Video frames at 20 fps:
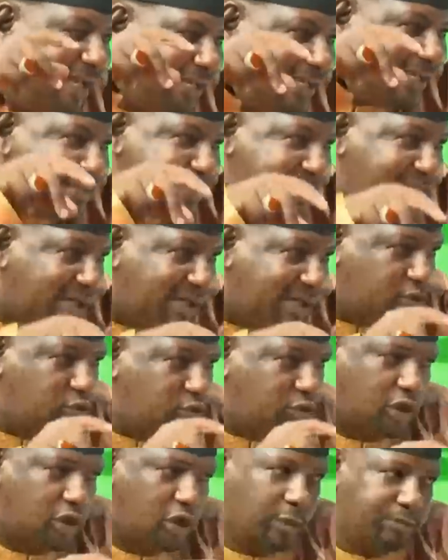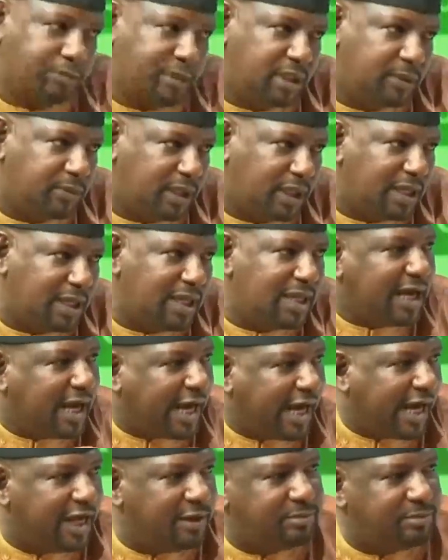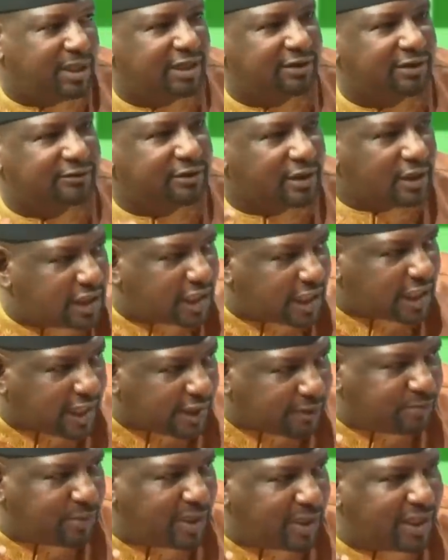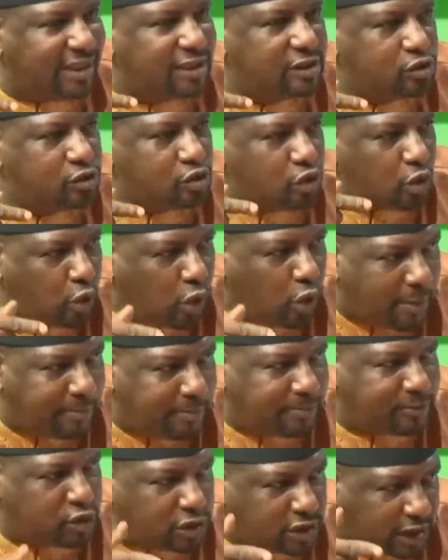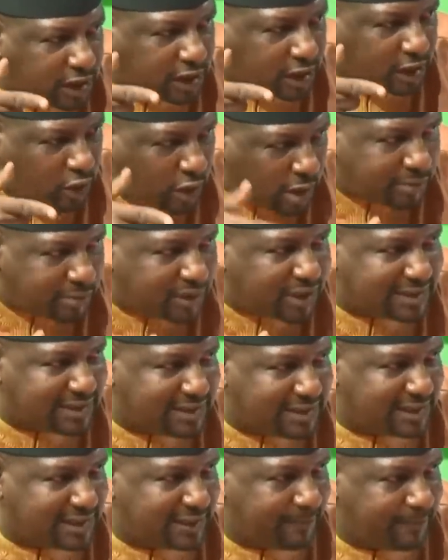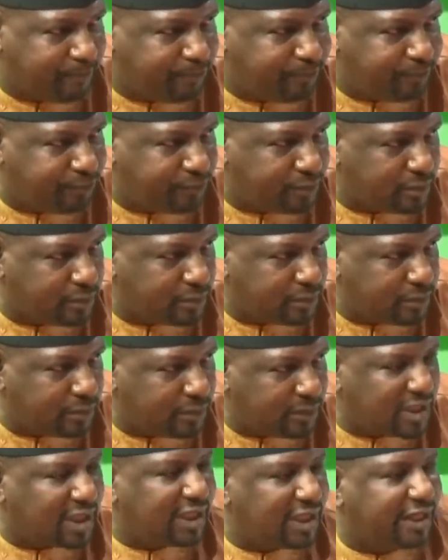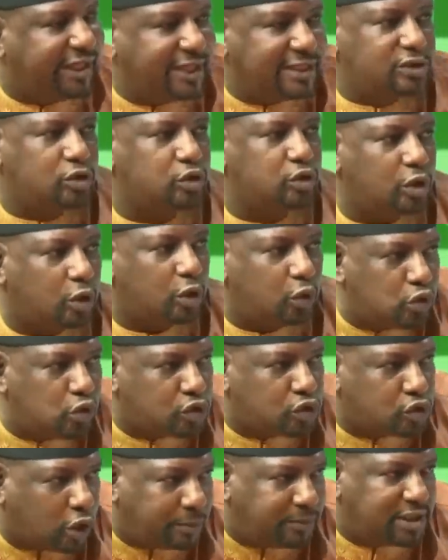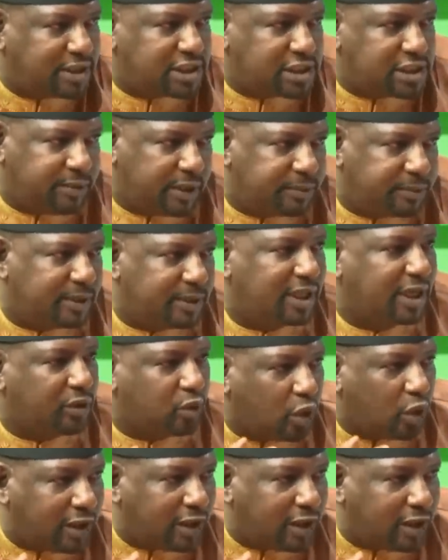They interact with our people. I believe the government needs to come to the community, get to the root of these people,